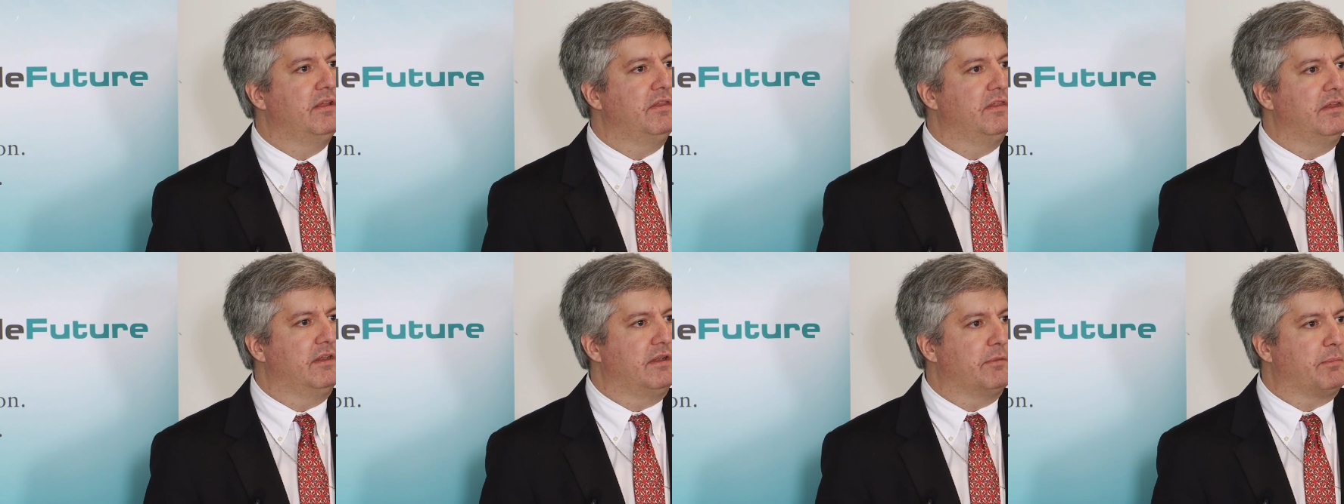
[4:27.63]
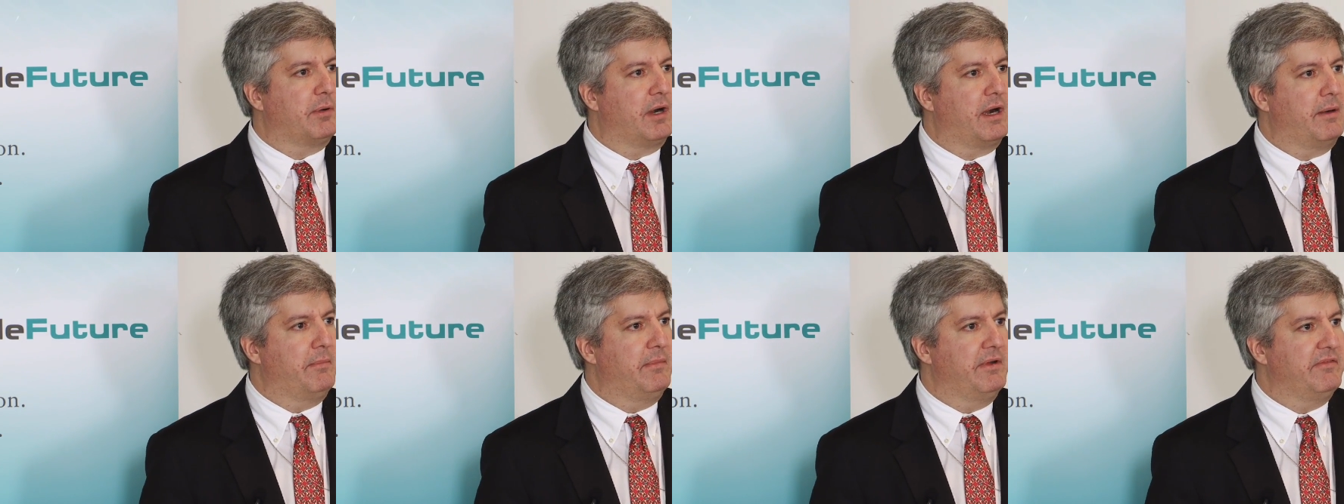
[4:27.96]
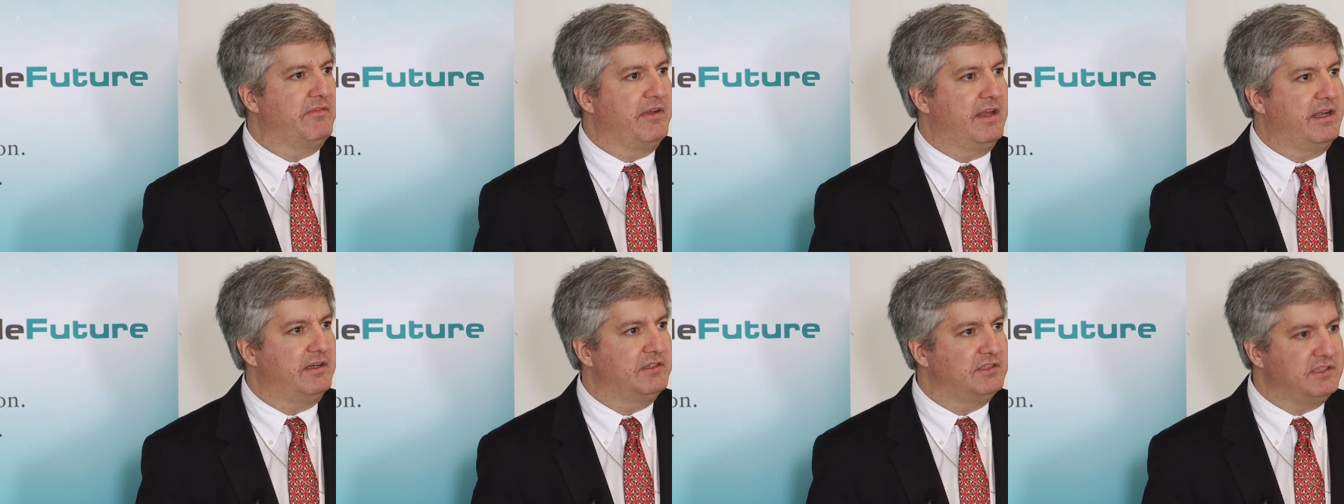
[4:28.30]
the Department
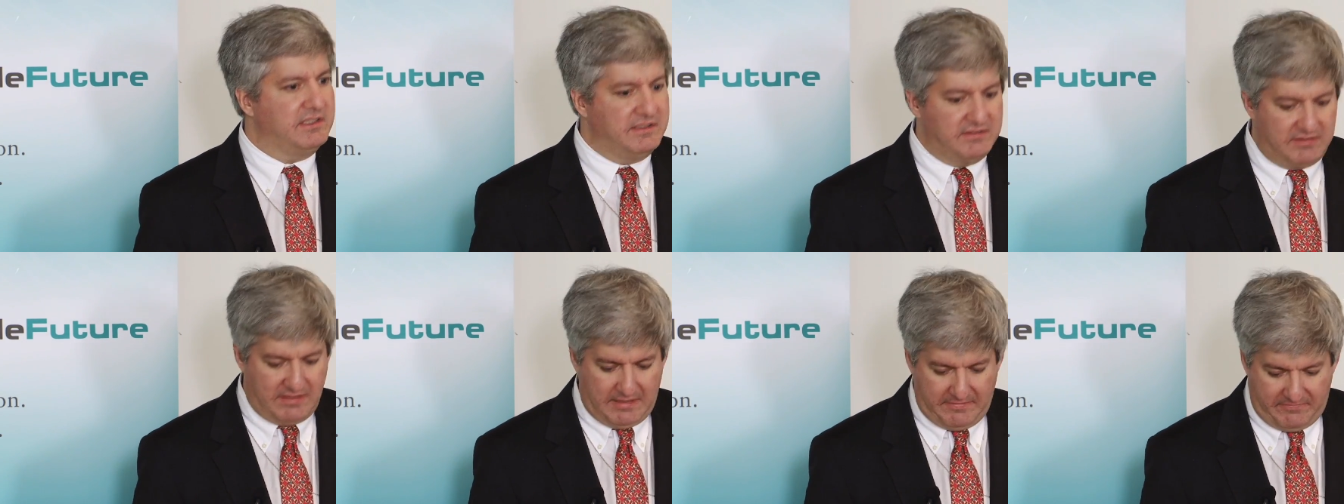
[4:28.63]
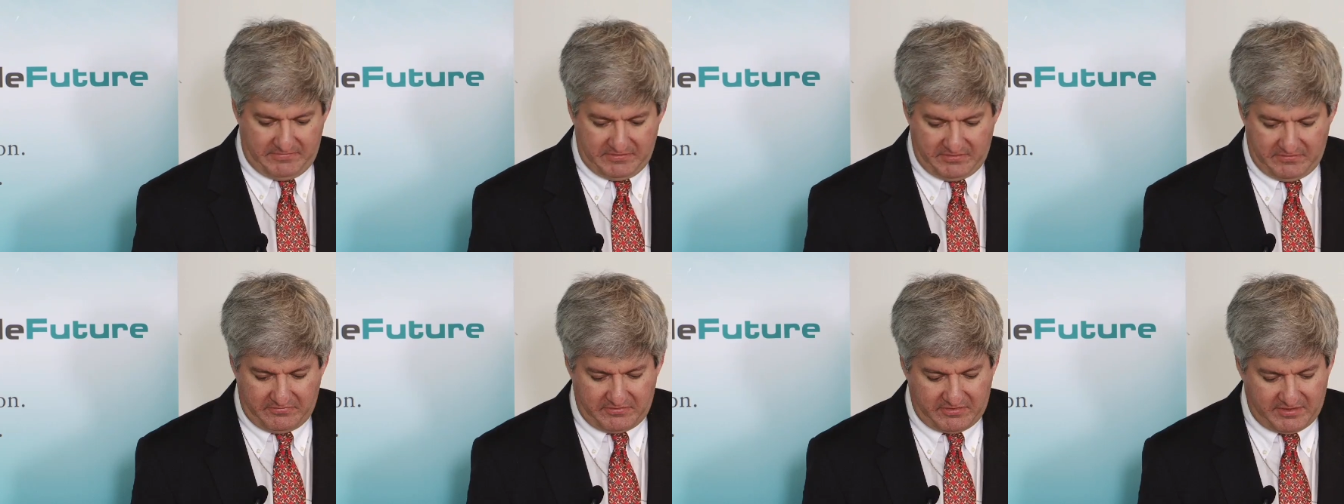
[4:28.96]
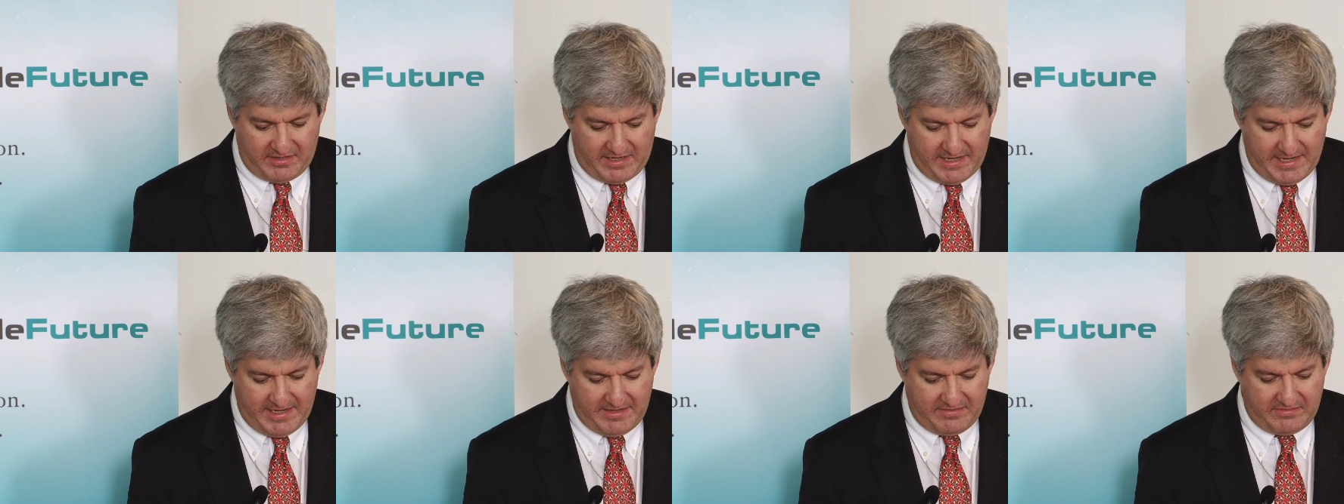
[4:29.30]
of Energy's Office of
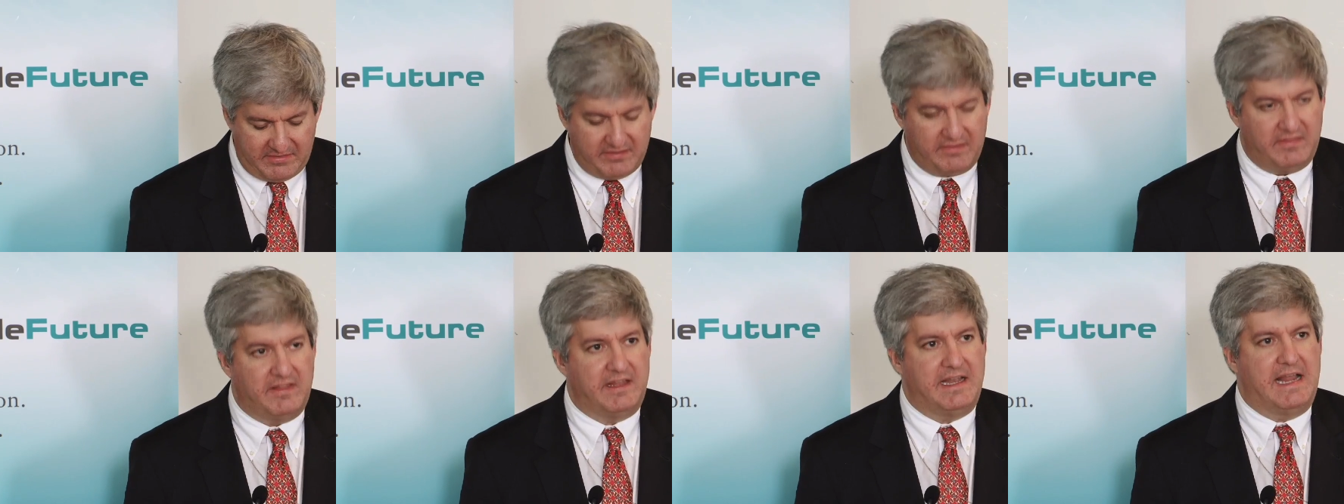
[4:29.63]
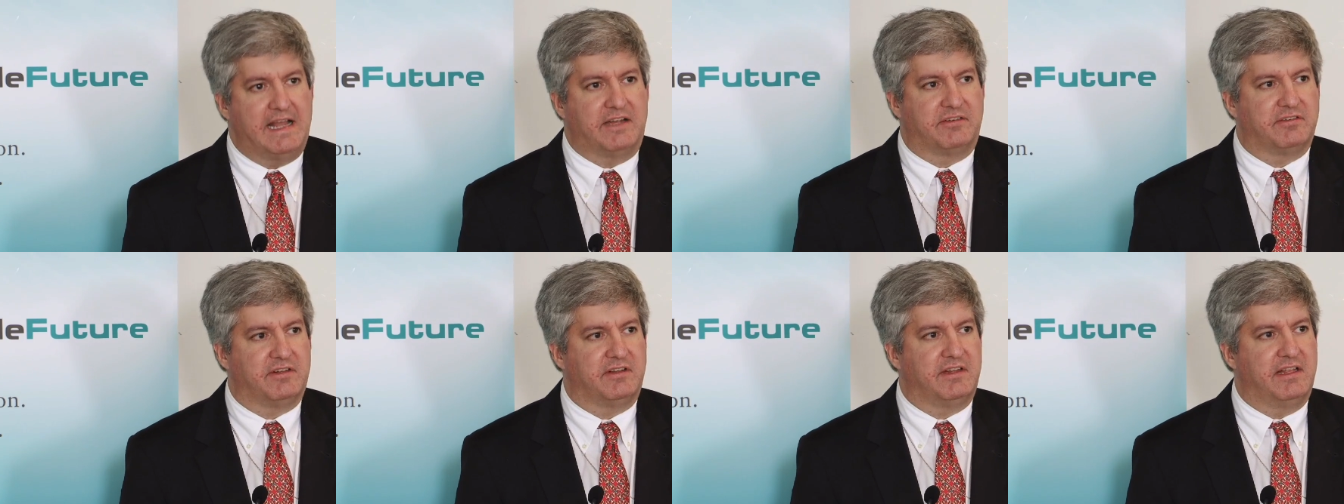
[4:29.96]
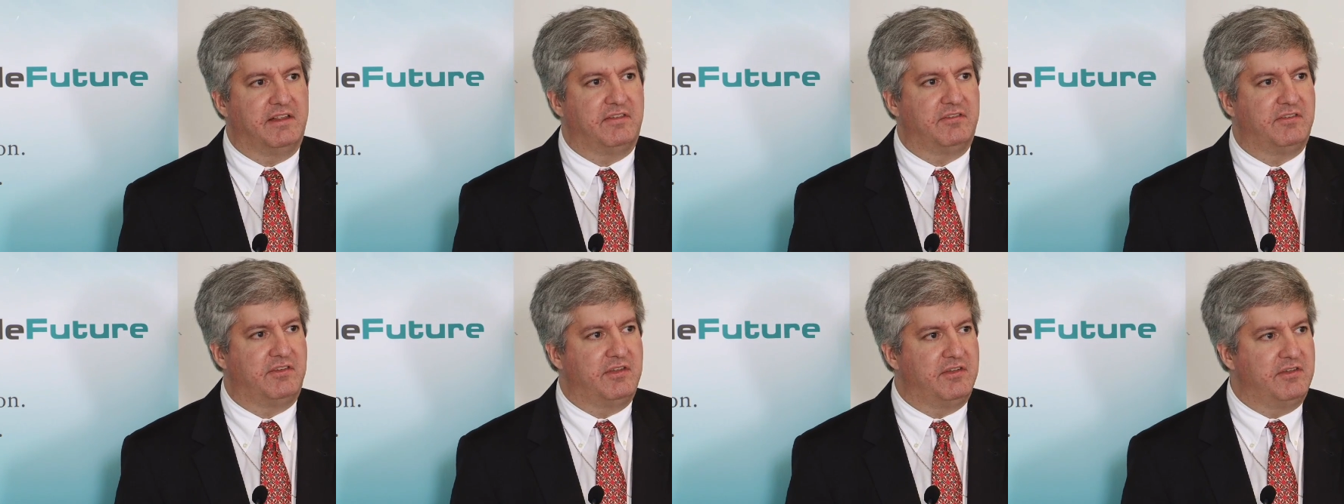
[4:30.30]
Science, and the National
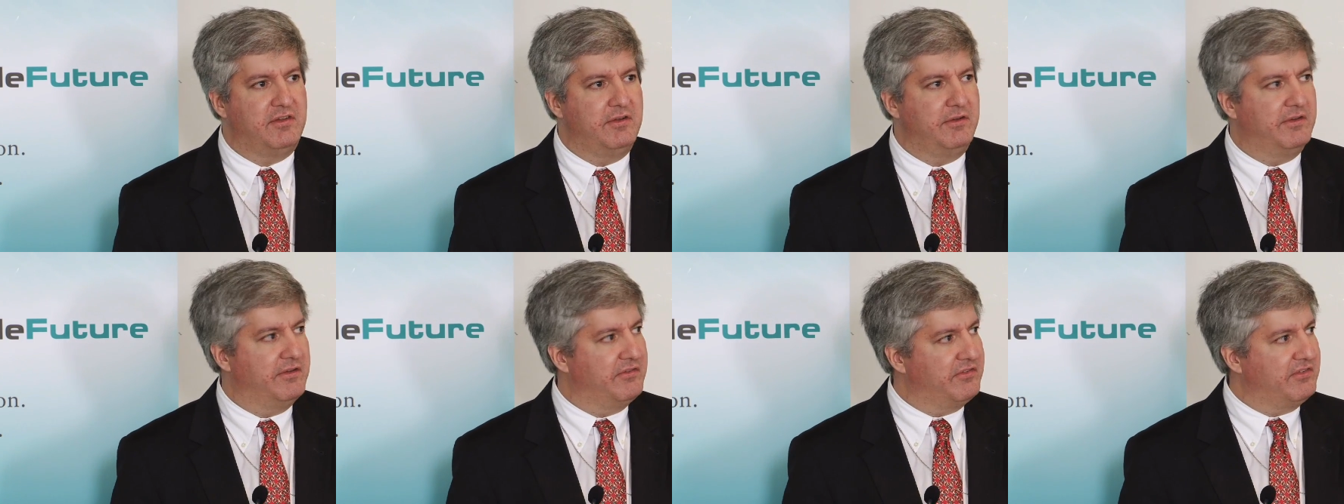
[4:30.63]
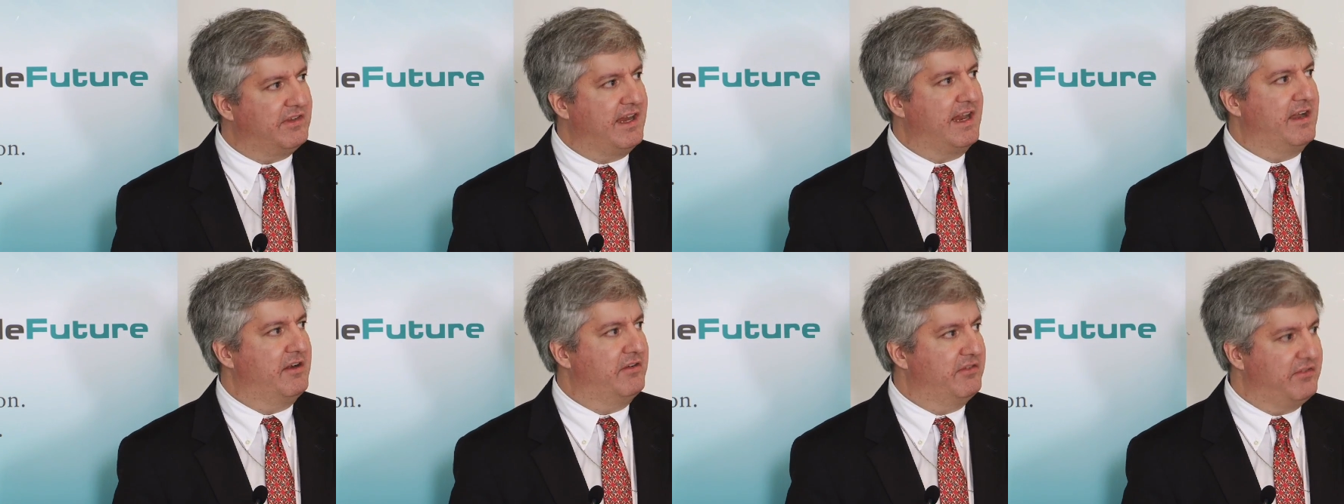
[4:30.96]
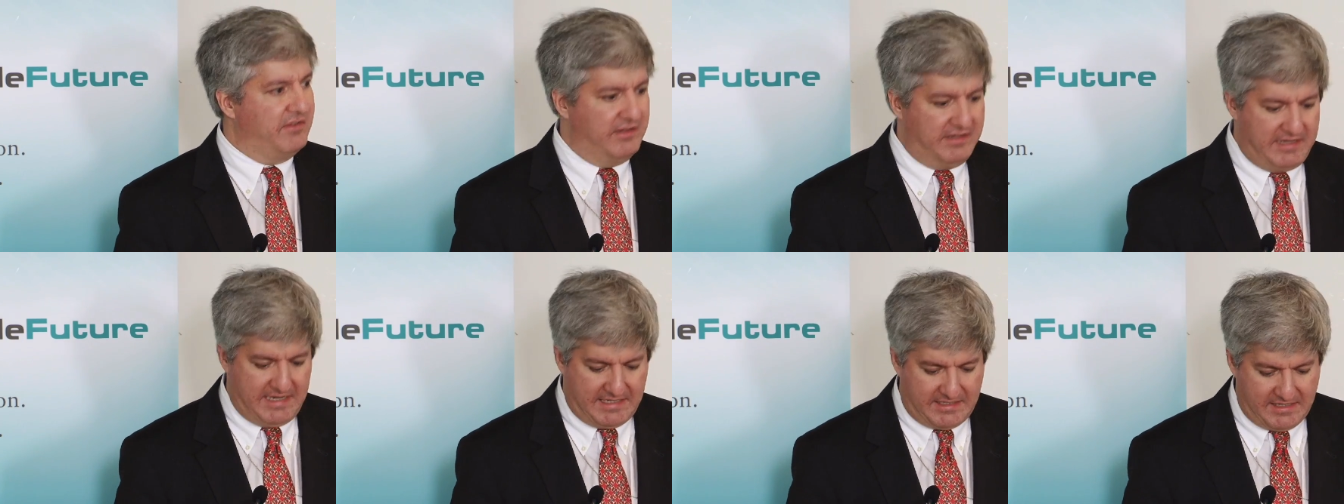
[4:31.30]
Institute of
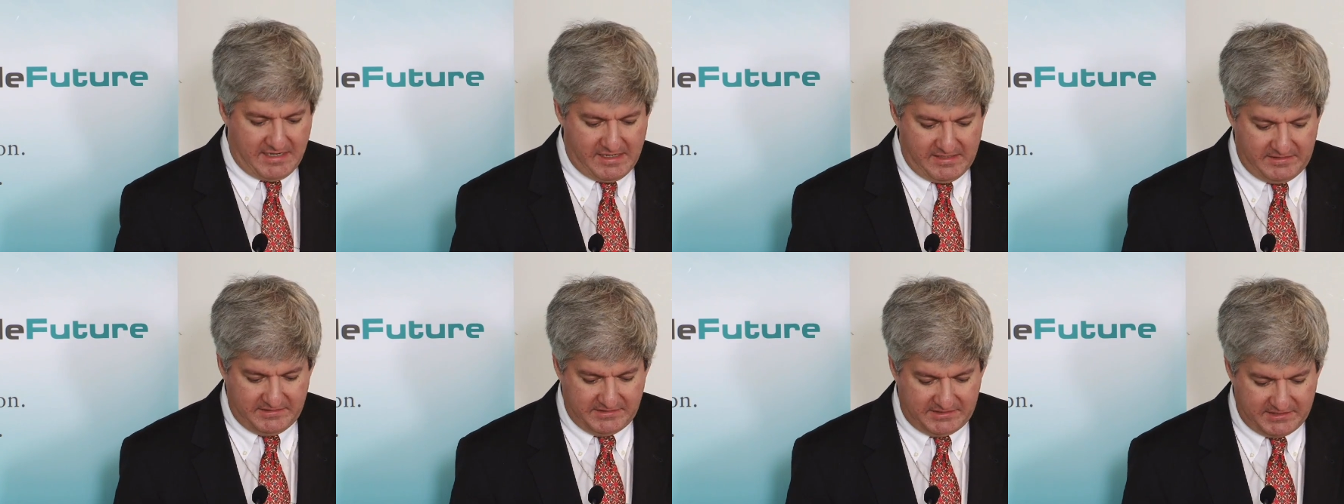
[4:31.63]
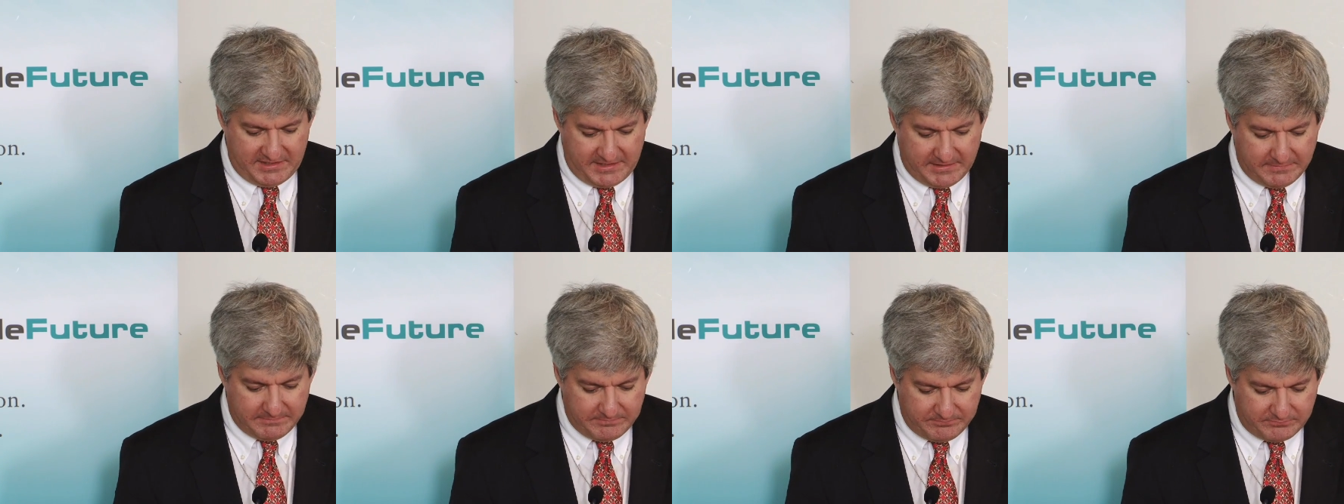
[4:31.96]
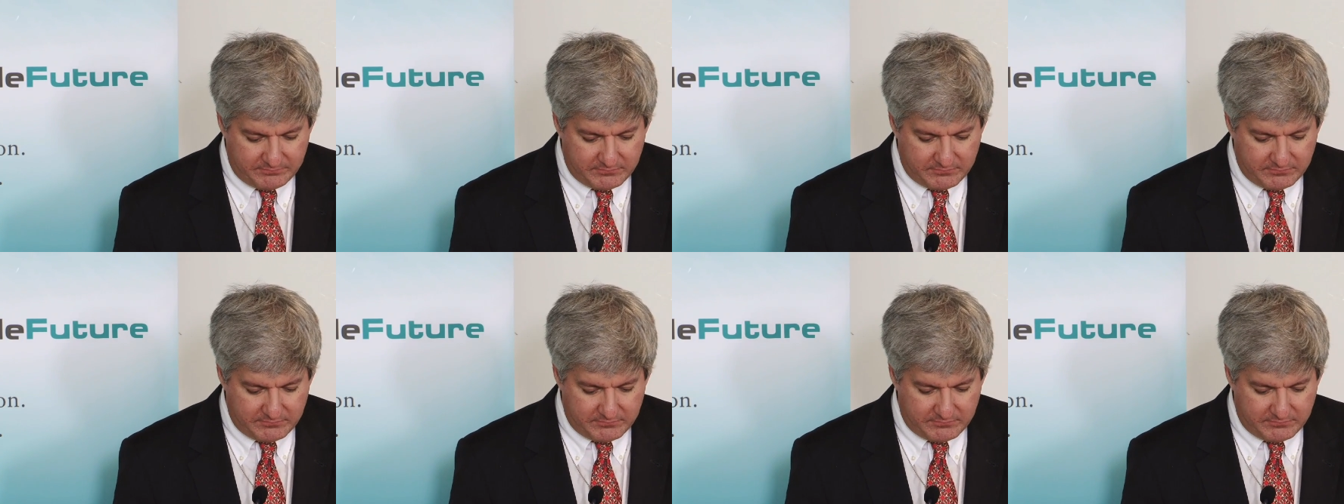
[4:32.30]
Standards and Technology.